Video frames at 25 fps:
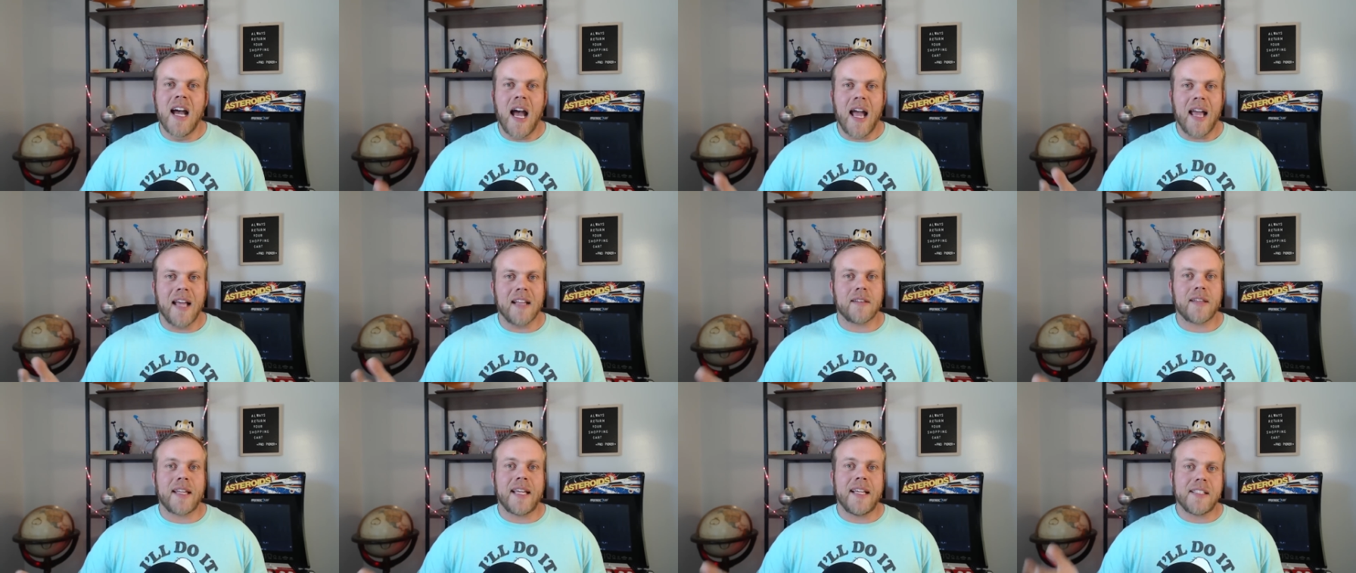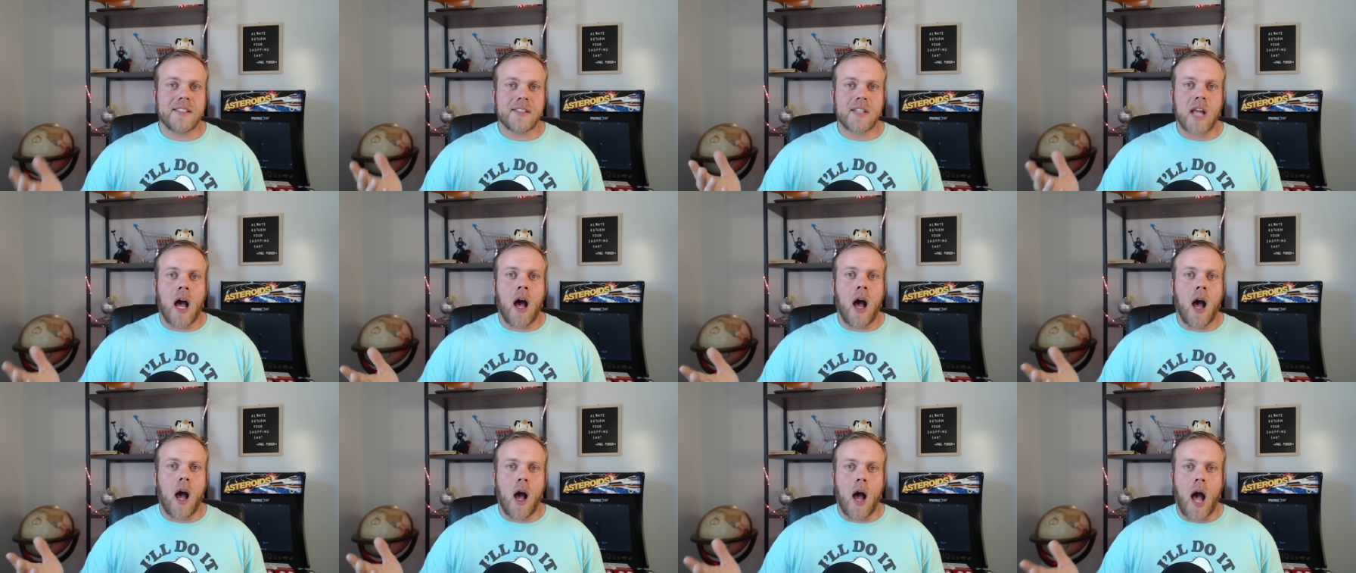at least
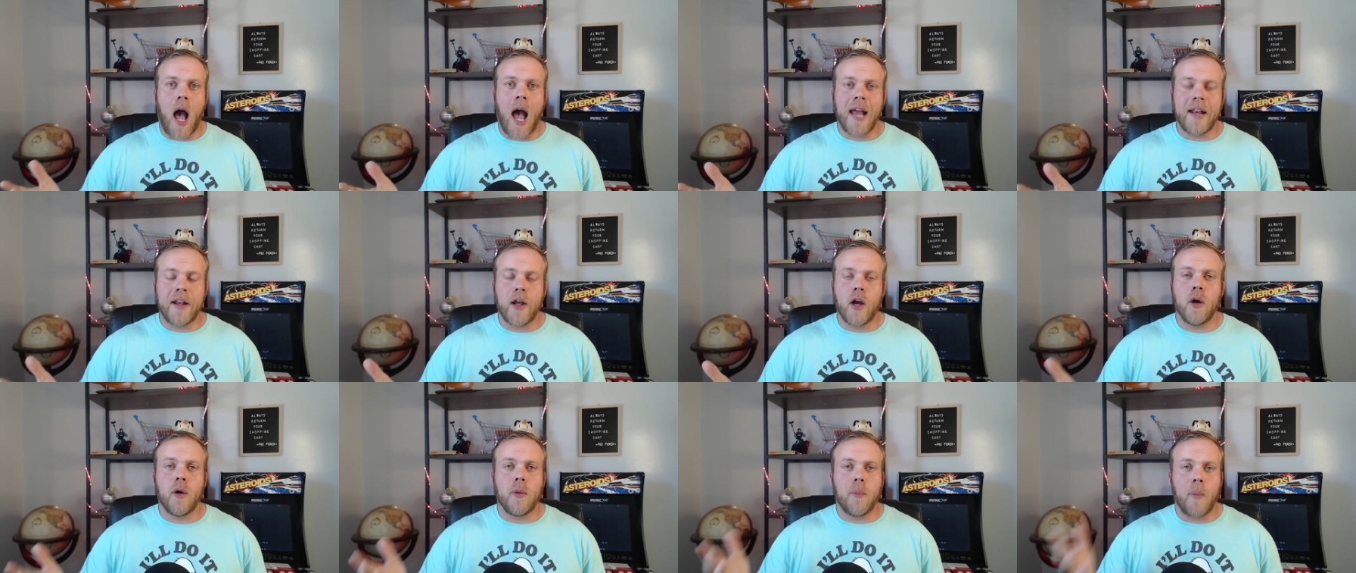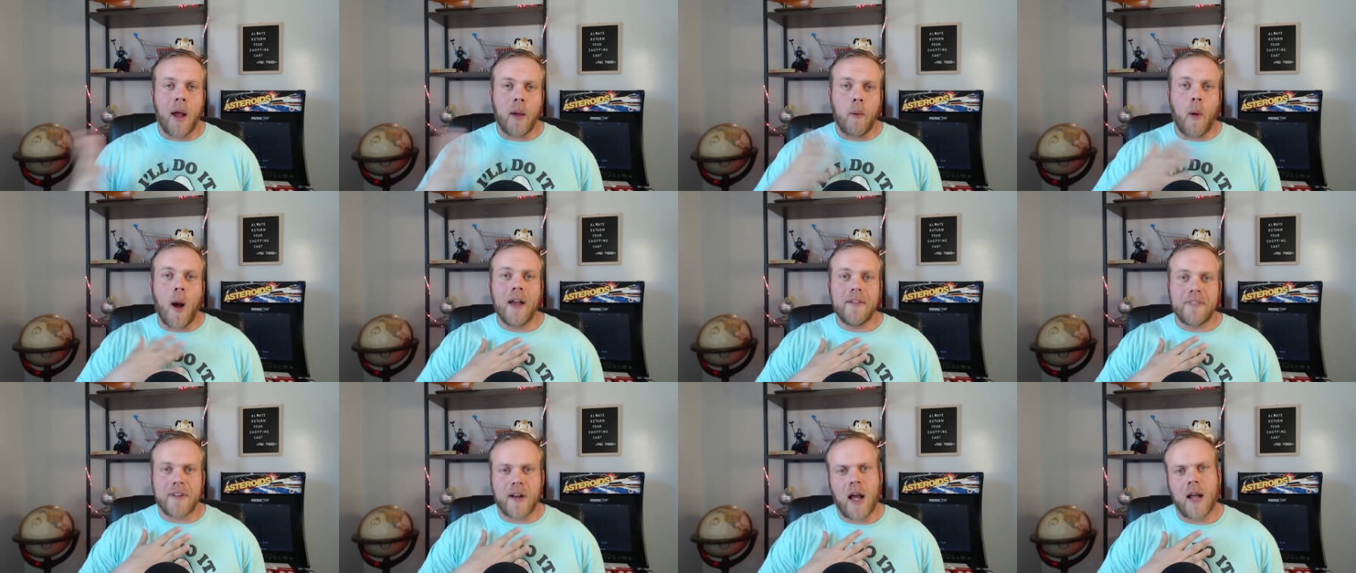I know my
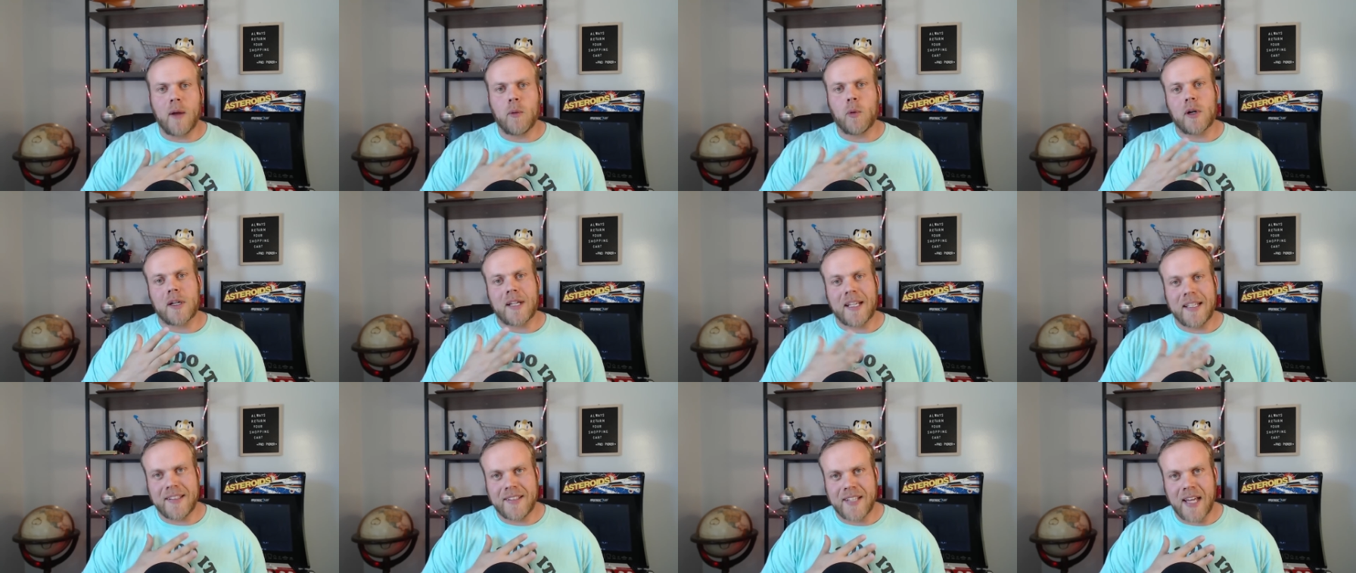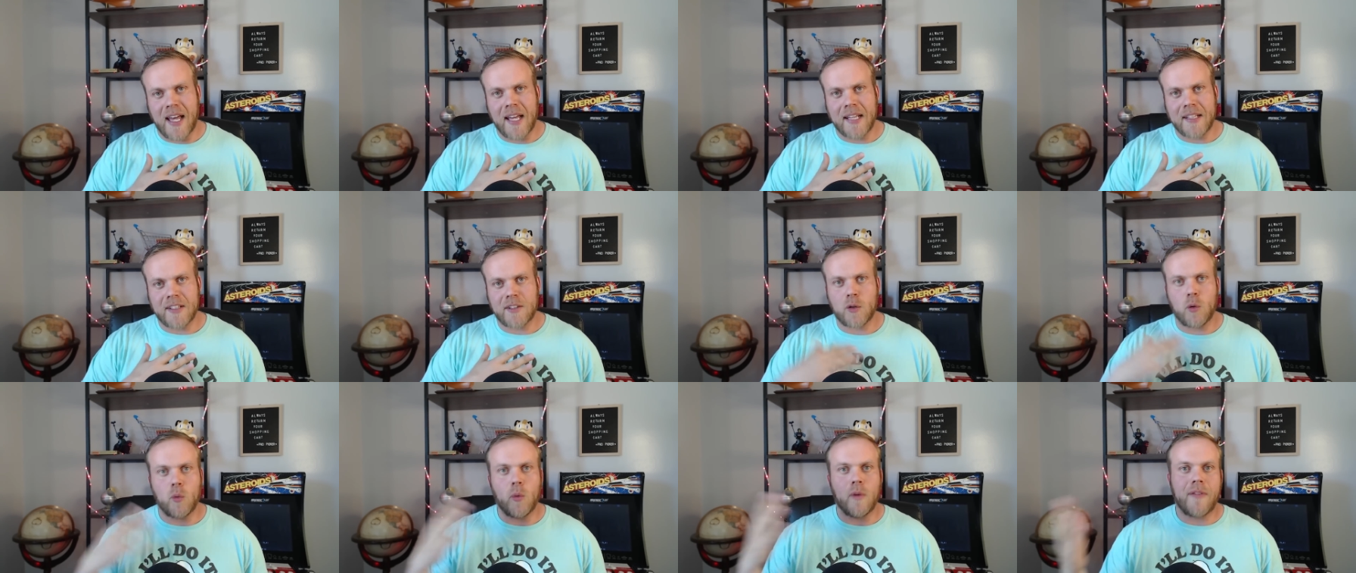wife and I were
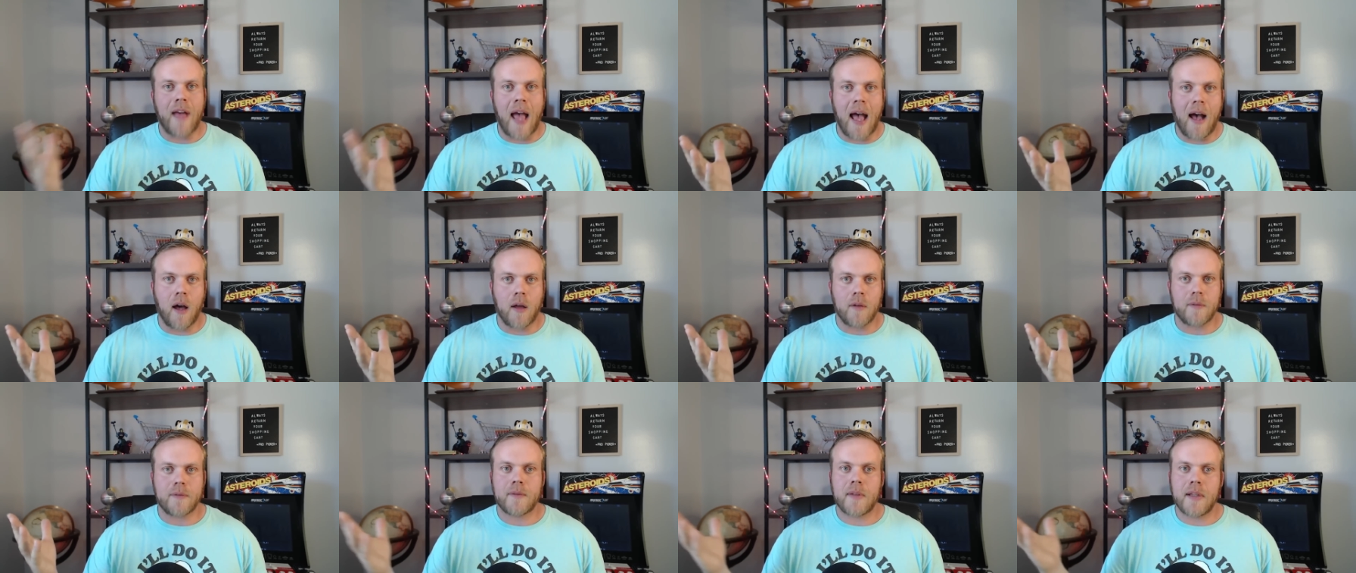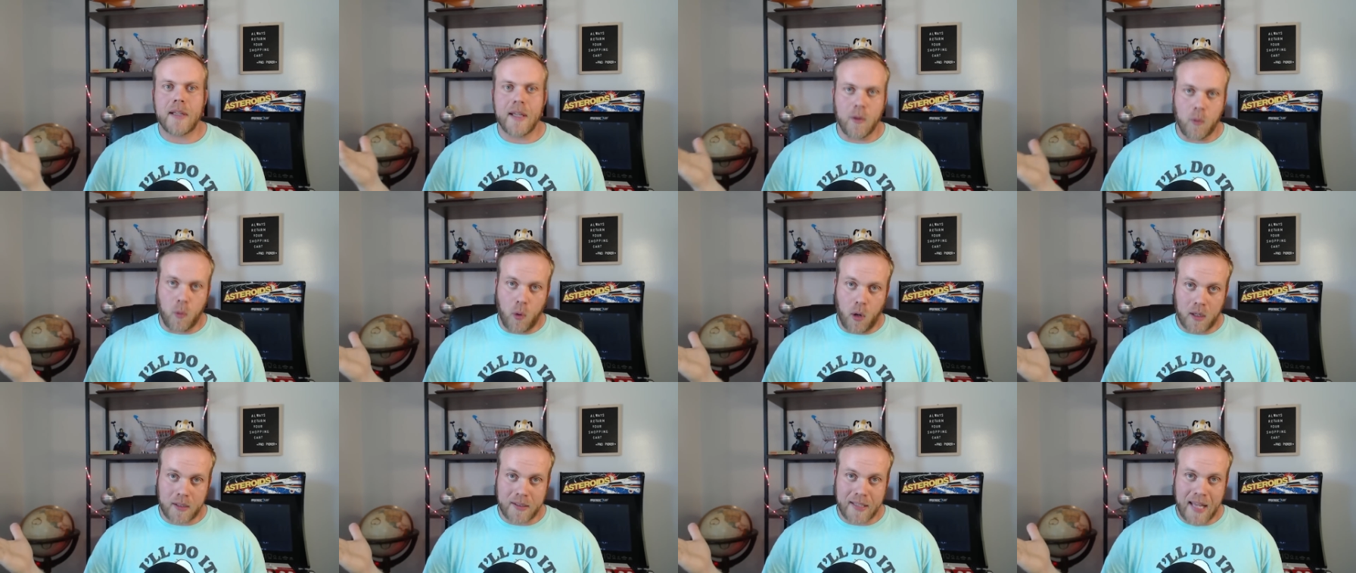content with how it
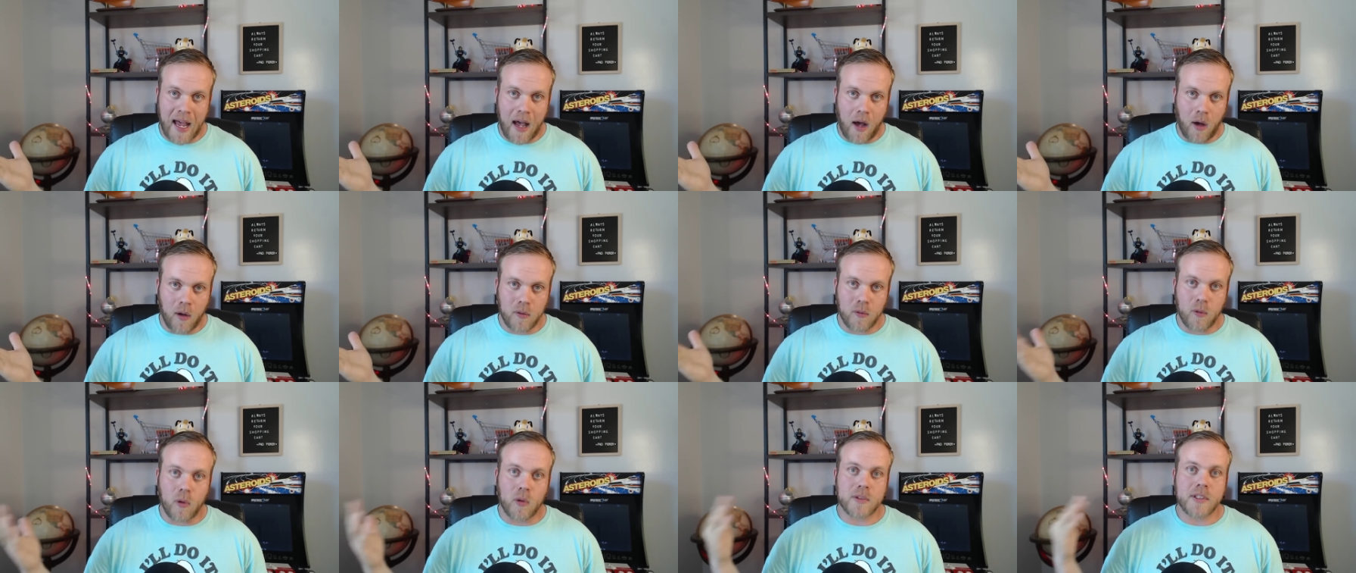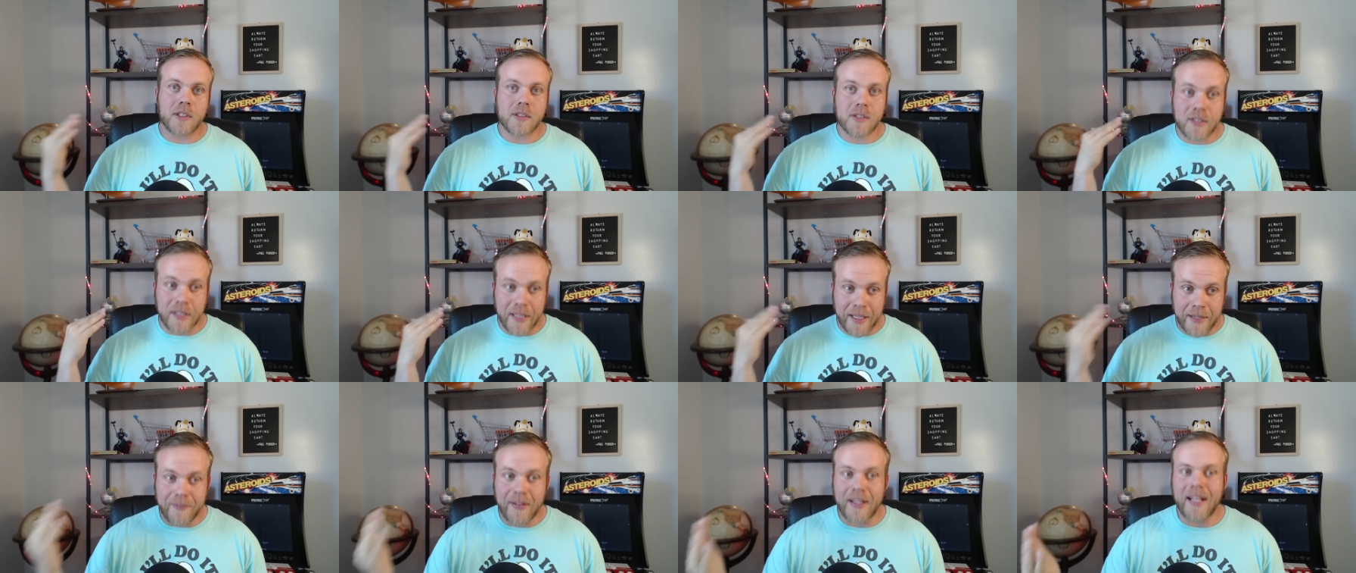worked out. We'll just
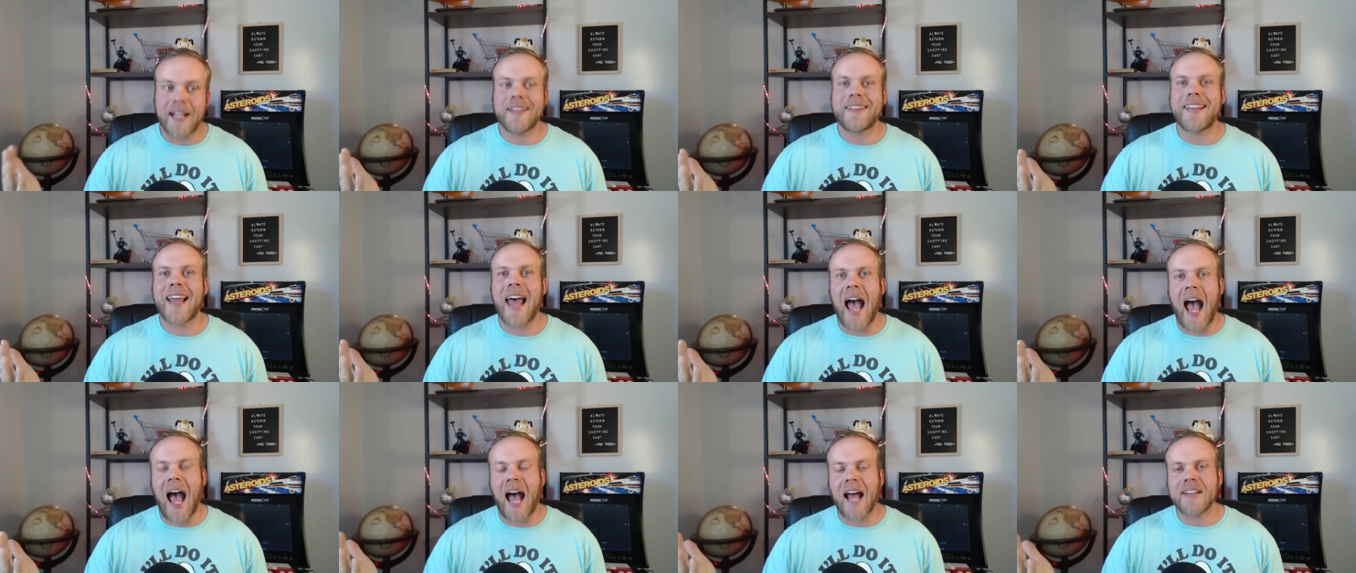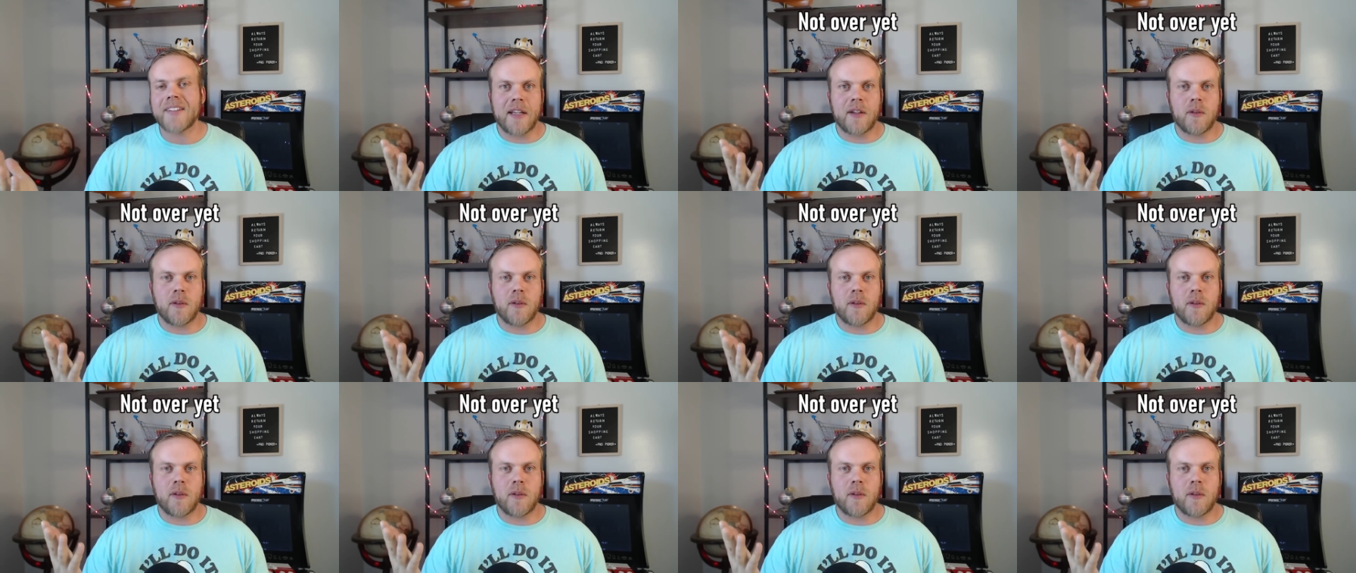leave it at that.